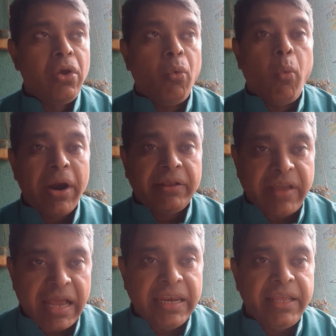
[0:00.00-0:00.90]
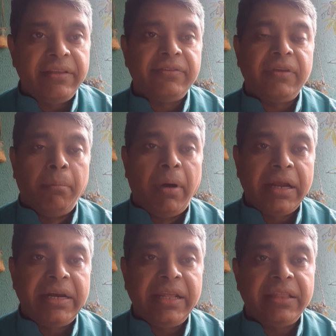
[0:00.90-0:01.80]
what exactly is
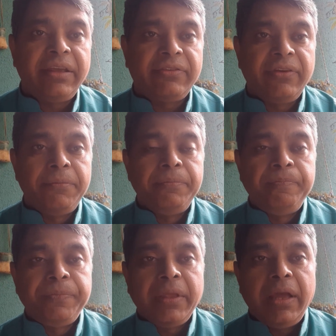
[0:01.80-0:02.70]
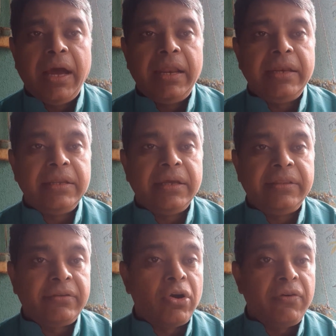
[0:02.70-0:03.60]
marketing ethics. And
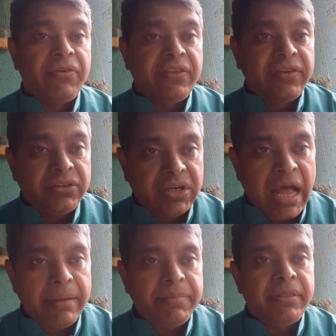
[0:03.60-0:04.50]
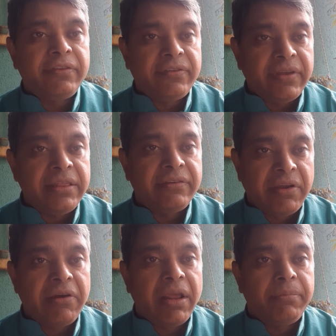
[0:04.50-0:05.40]
there's a lot of research gap in this
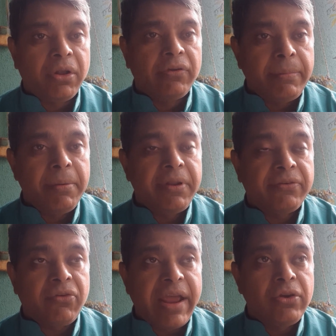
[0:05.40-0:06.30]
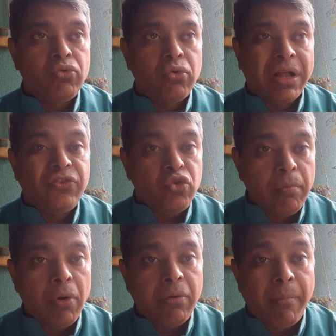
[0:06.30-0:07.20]
area, because everybody is trying to
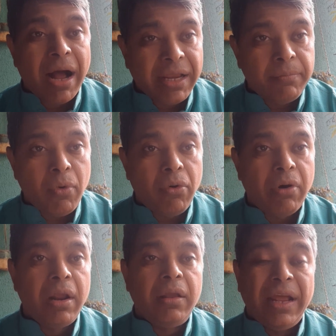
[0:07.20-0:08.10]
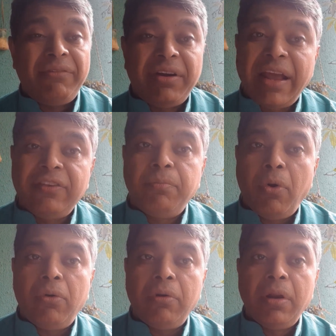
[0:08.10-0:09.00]
consume more, market more, advertise
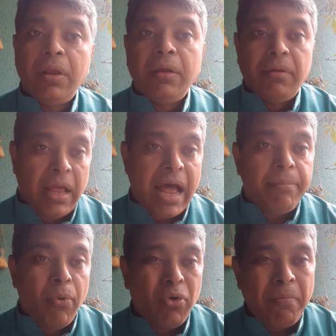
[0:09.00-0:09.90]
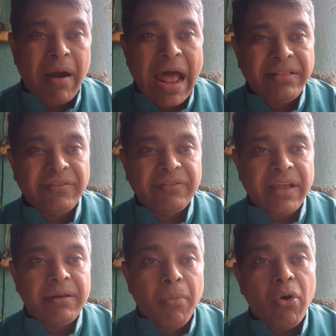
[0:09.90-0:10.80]
more, have more brands,
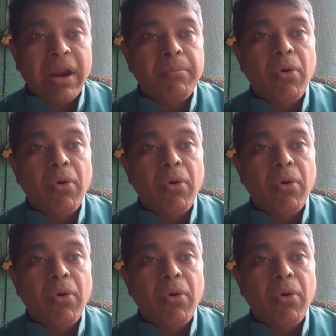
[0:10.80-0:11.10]
and more